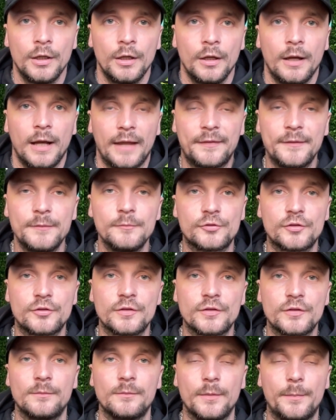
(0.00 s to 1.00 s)
I think we
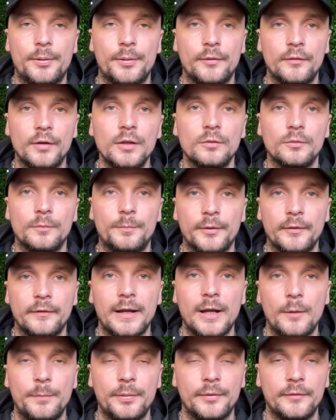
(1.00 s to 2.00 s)
should stick with
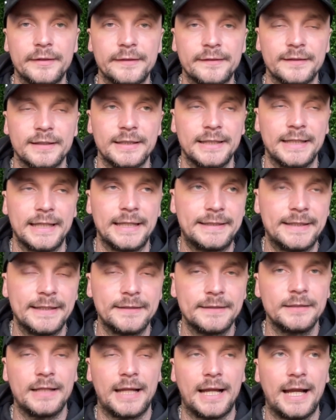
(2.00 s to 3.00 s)
Piroe Parisley. He
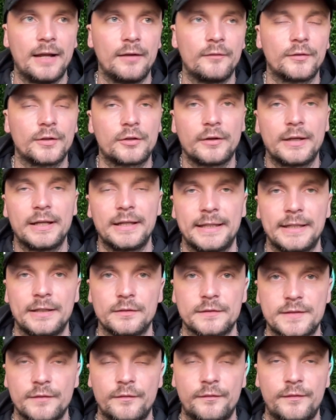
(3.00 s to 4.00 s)
didn't have a great
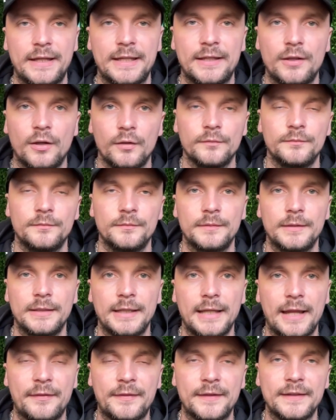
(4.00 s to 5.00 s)
deal to feed on.
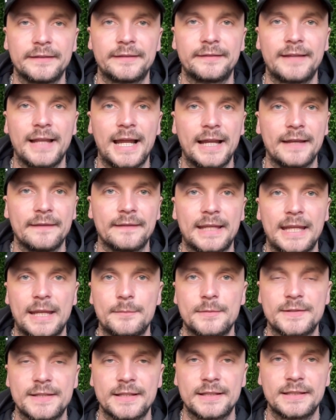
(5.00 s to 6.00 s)
I think starting the
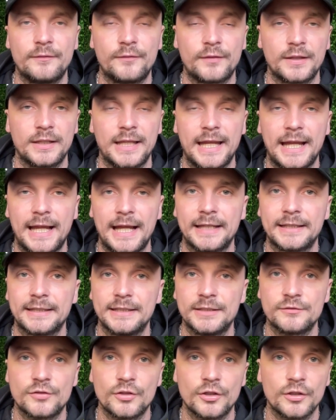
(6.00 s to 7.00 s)
game is significantly harder,
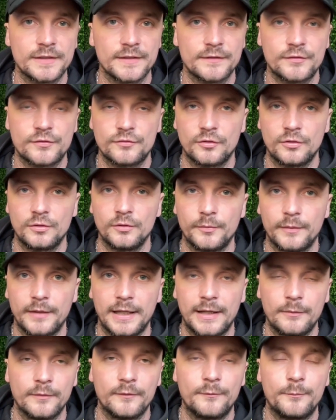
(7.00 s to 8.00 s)
and Joseph struggled with
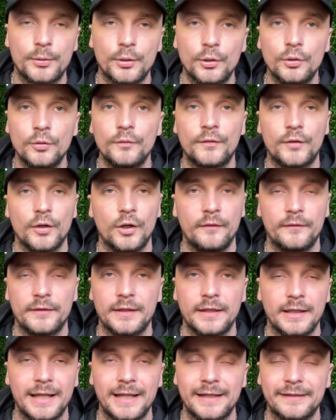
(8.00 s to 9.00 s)
that. We've proved over
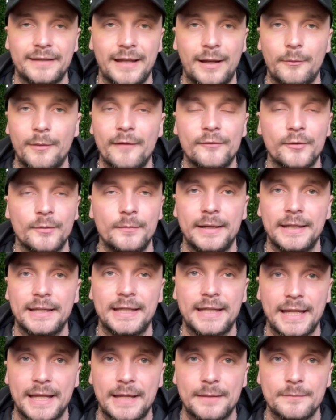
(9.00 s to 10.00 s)
the last however many
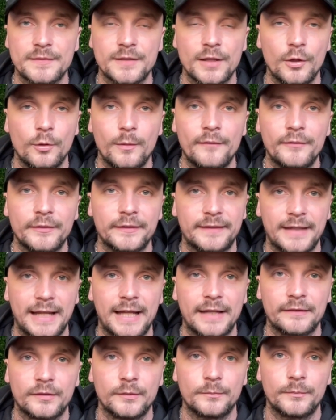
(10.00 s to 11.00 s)
games that whoever
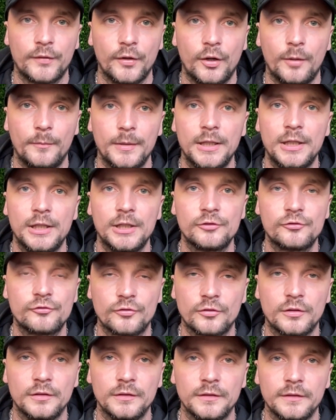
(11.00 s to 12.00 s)
starts up top
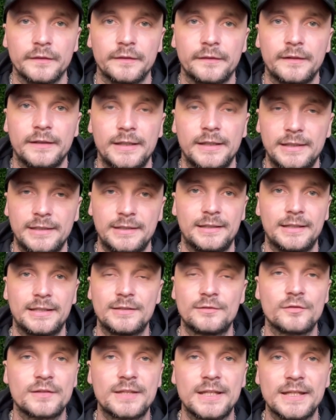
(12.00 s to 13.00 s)
struggles.
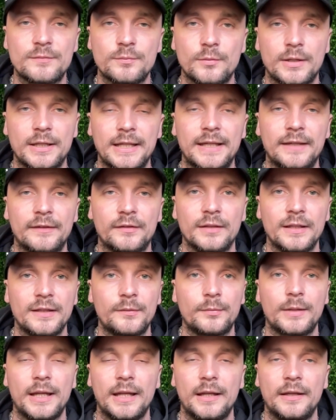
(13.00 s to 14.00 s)
It just is what it is.
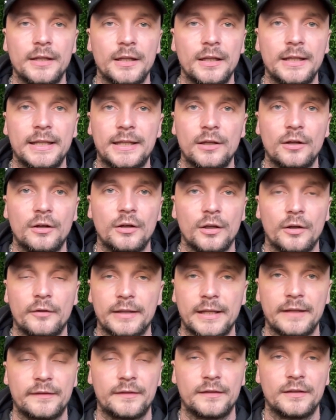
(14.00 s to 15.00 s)
Unless we get an early goal or
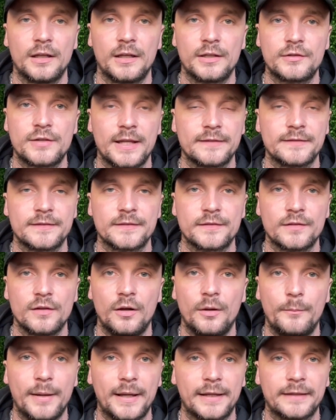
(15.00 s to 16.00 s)
he gets an early chance and
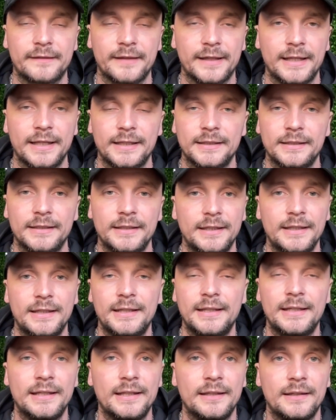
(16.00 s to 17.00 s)
sort of bags it in,
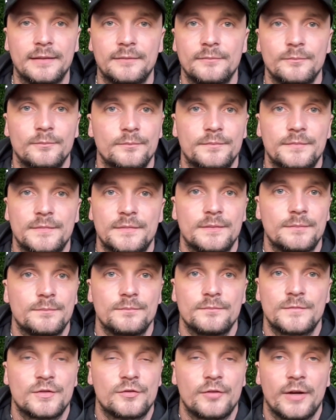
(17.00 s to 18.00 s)

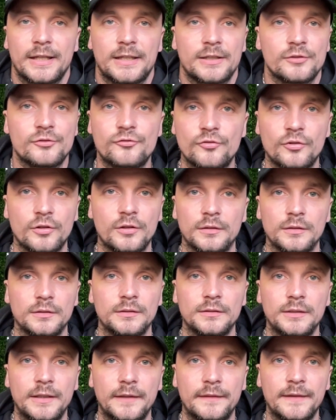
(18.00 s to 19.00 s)
strikers
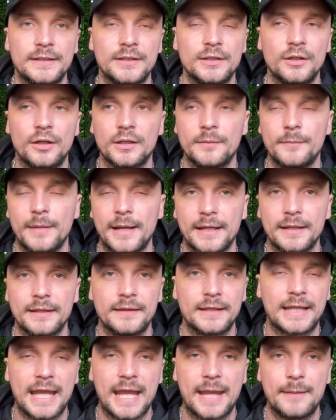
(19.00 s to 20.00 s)
struggle. And then,
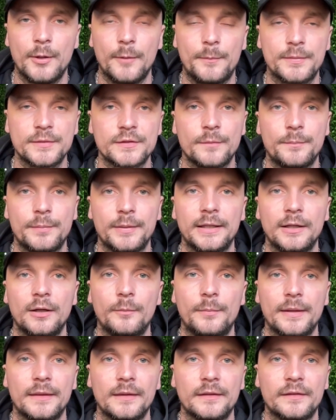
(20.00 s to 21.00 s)
the game opens up a
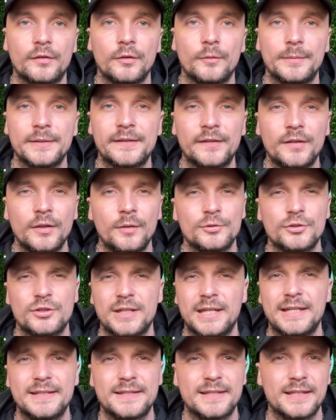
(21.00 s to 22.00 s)
little bit. The sub, it's so
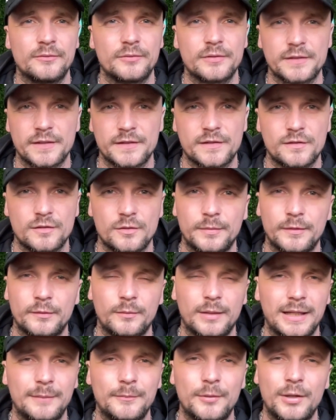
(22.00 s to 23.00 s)
much easier as a sub as
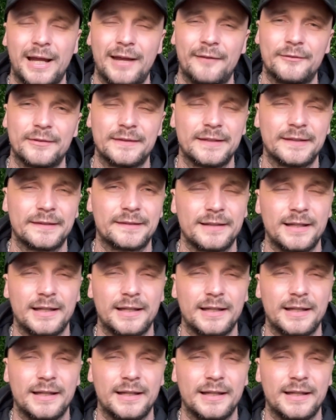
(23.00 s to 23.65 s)
well. I'm not having this.